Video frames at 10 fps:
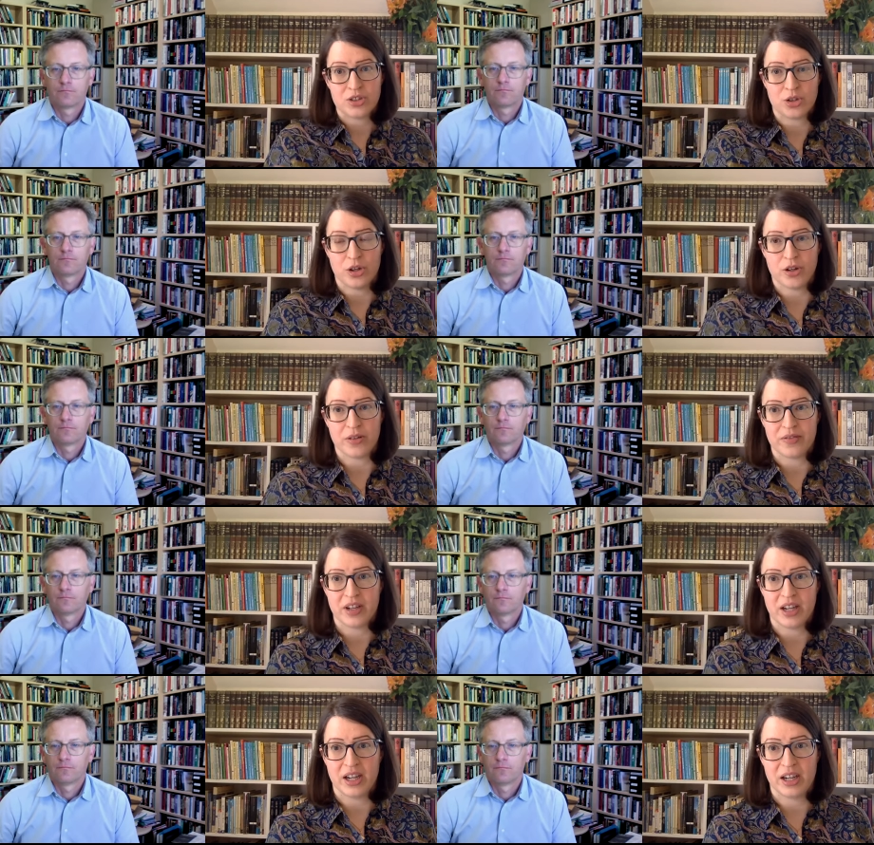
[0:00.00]
Speaker 1: sort
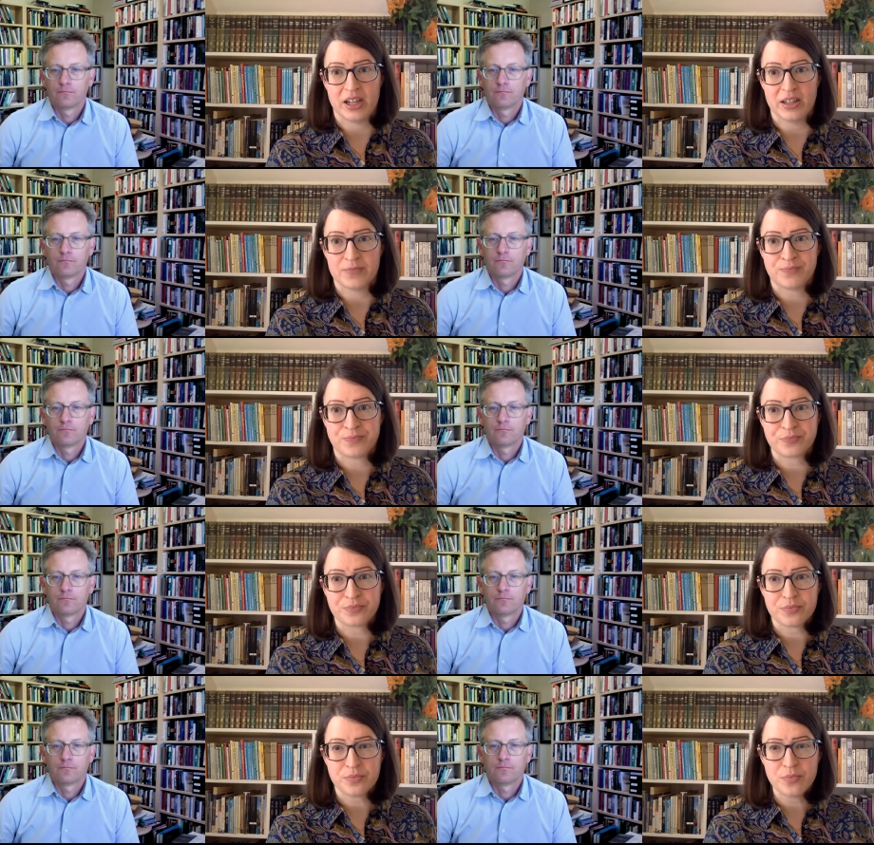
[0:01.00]
of
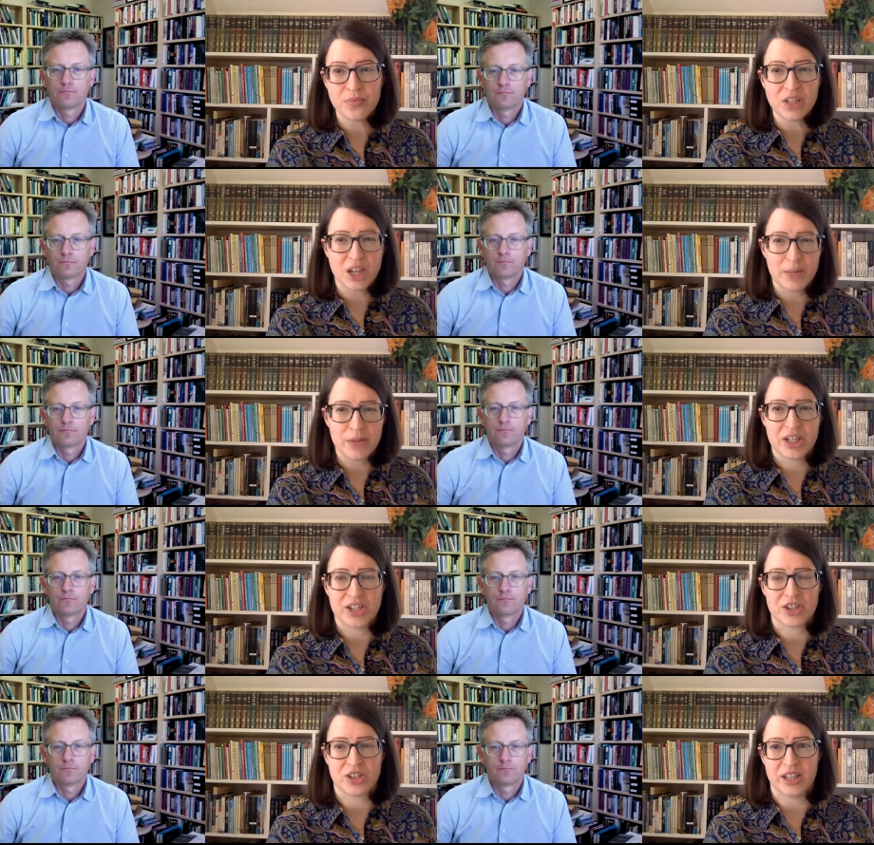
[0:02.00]

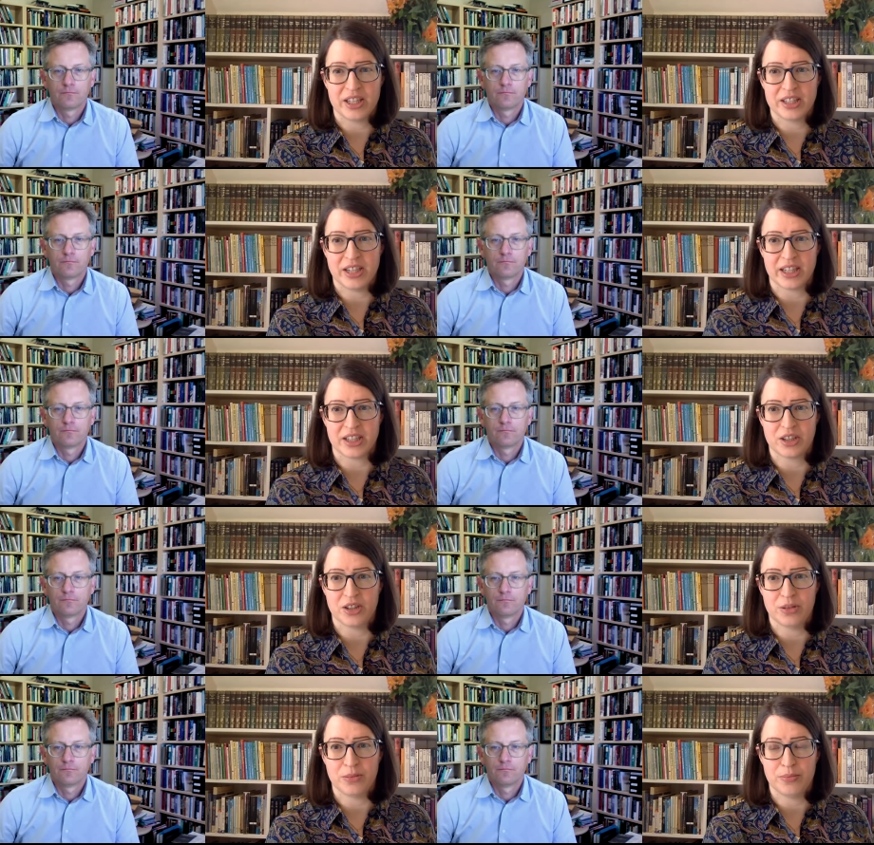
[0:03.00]
computational and
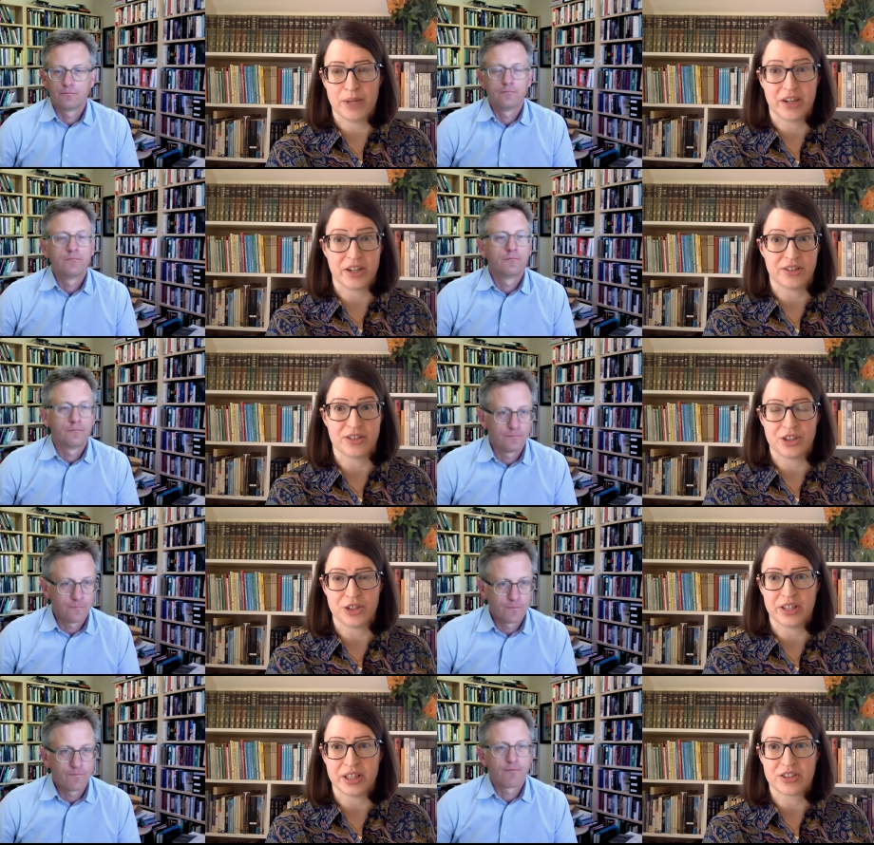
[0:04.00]
technical barriers to
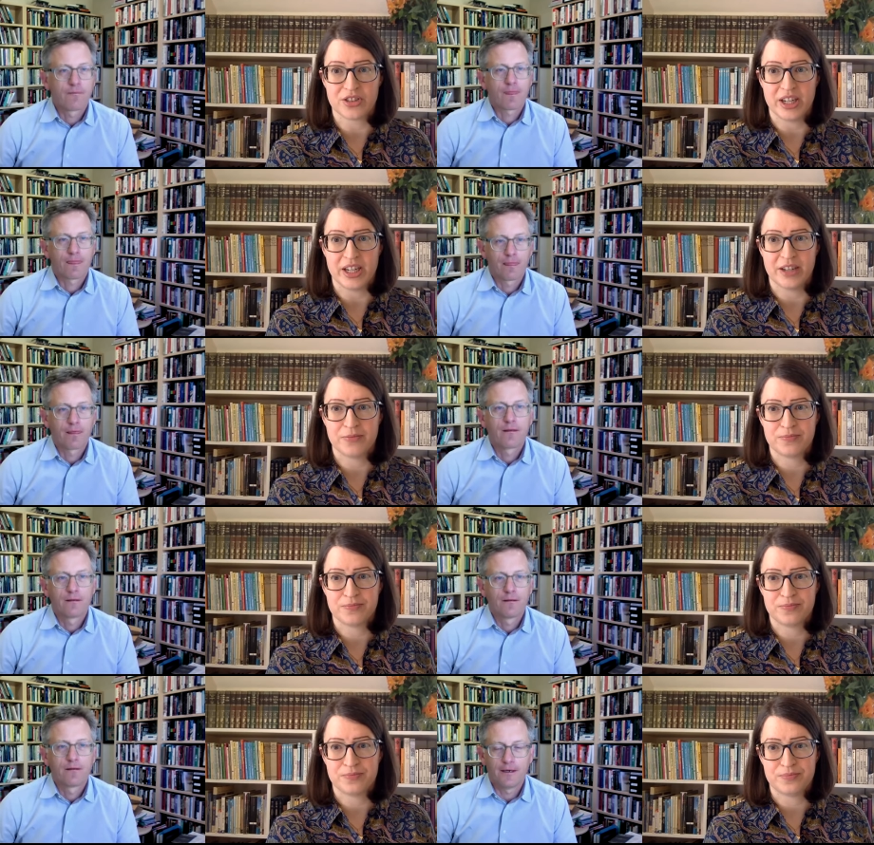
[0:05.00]
doing this right now.
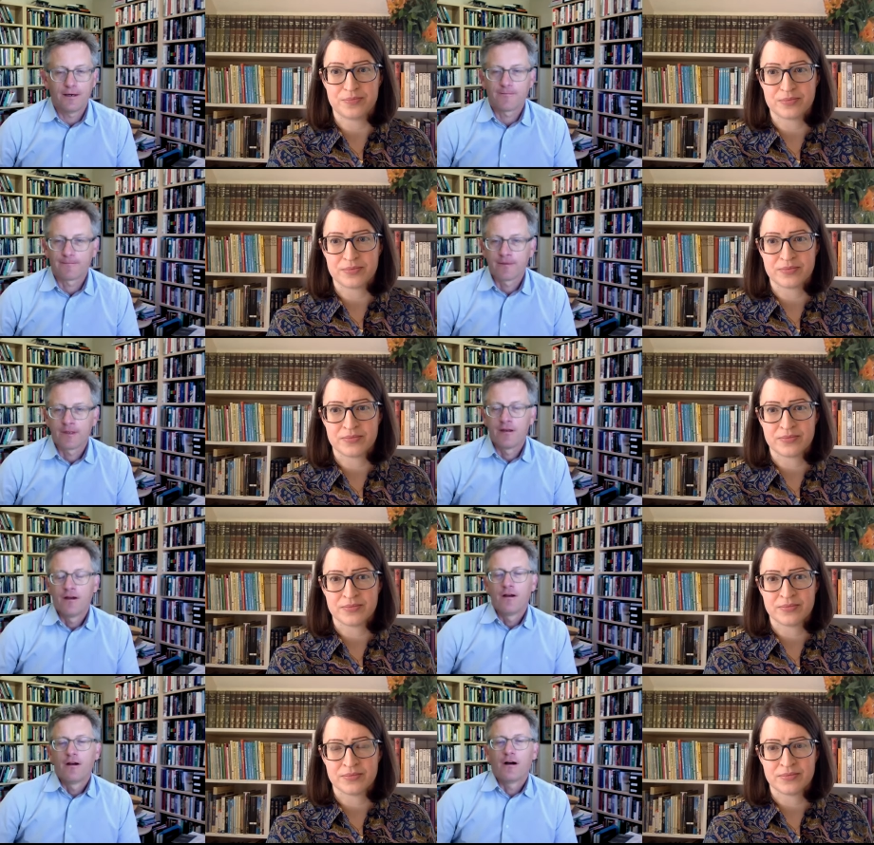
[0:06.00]
Speaker 2: Yeah.
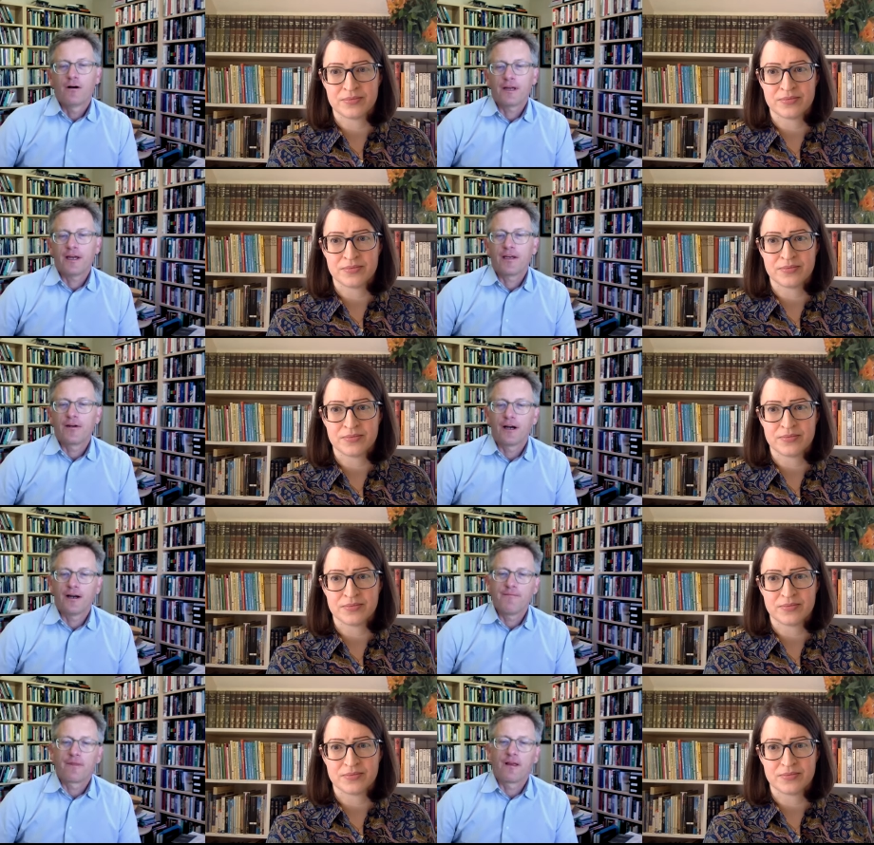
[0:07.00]
Okay,
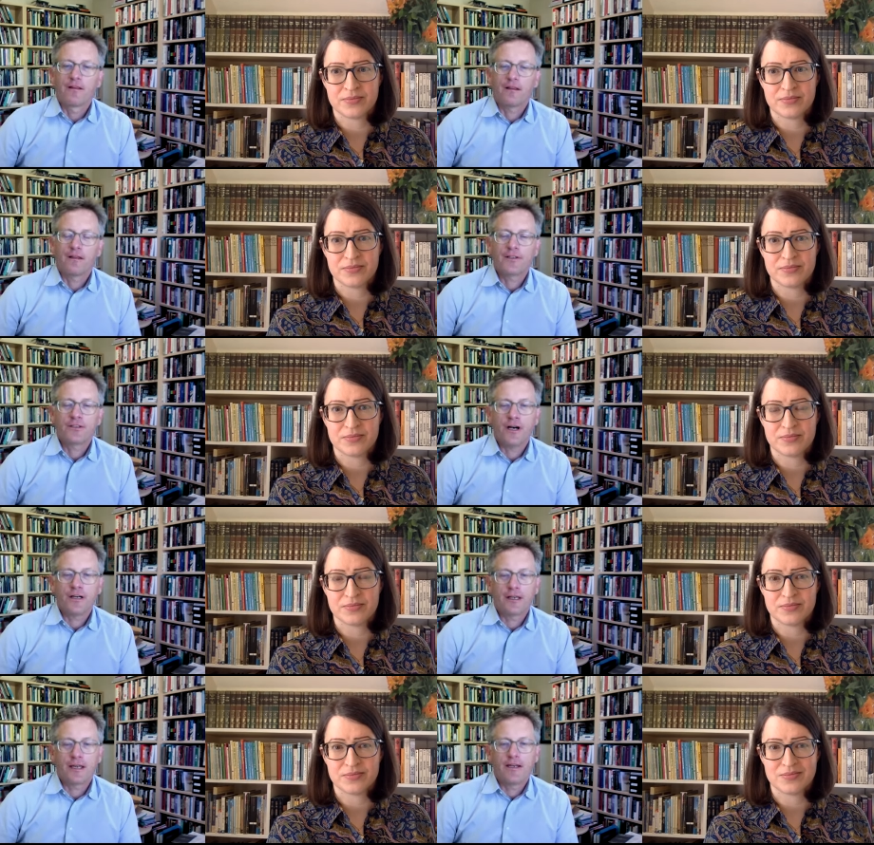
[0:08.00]
let's talk
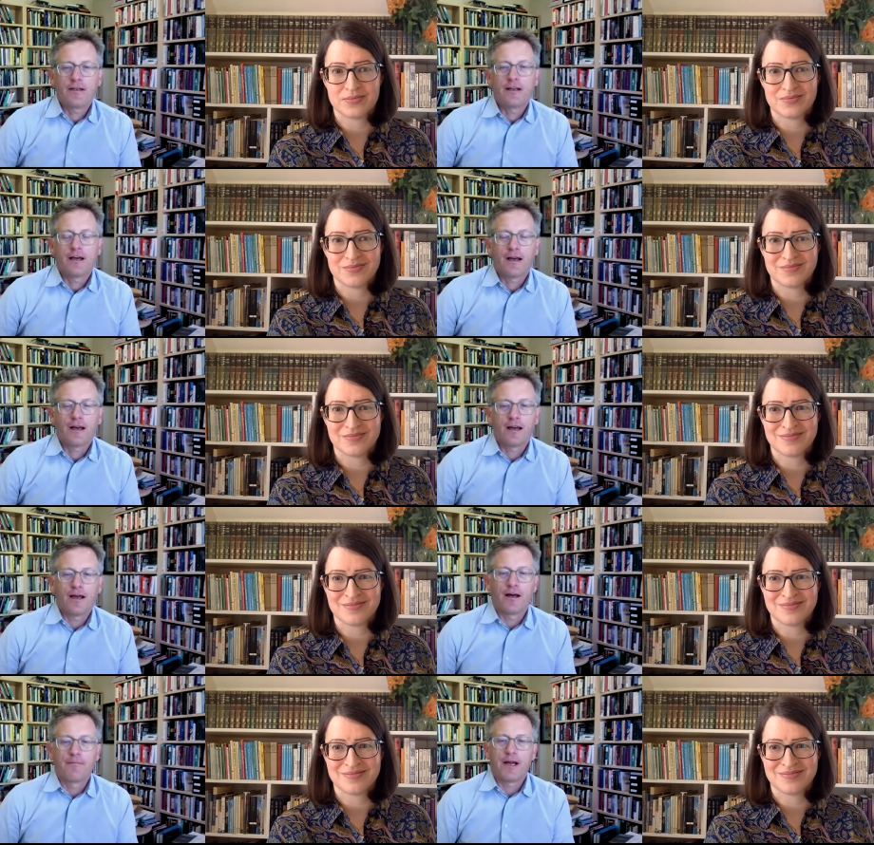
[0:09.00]
again
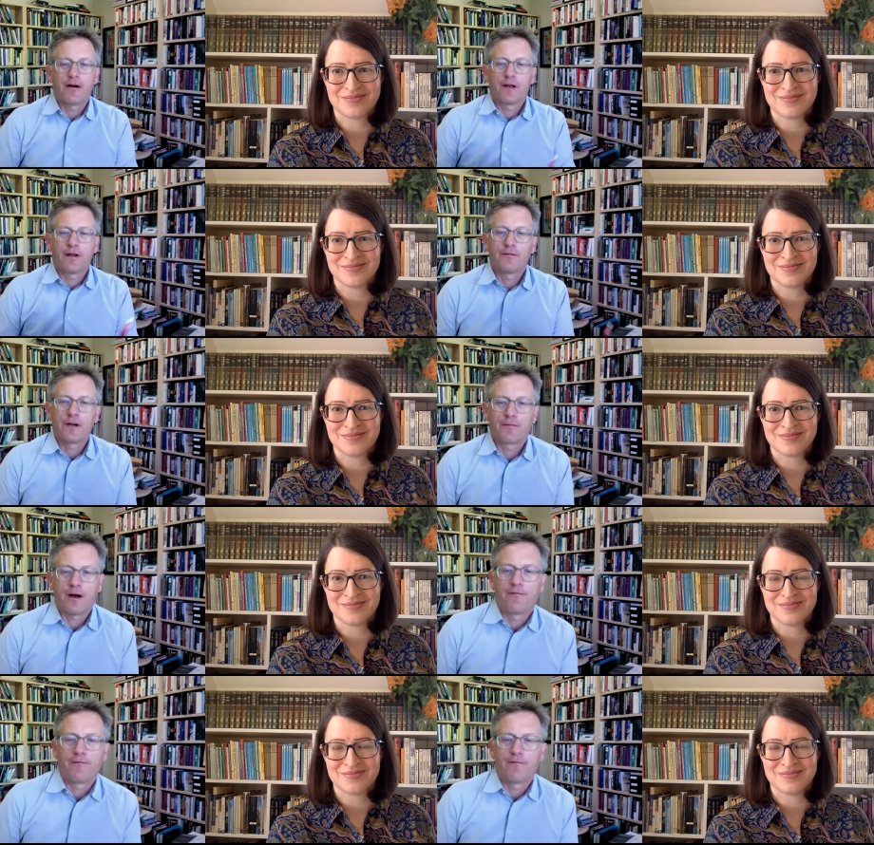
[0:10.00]
about a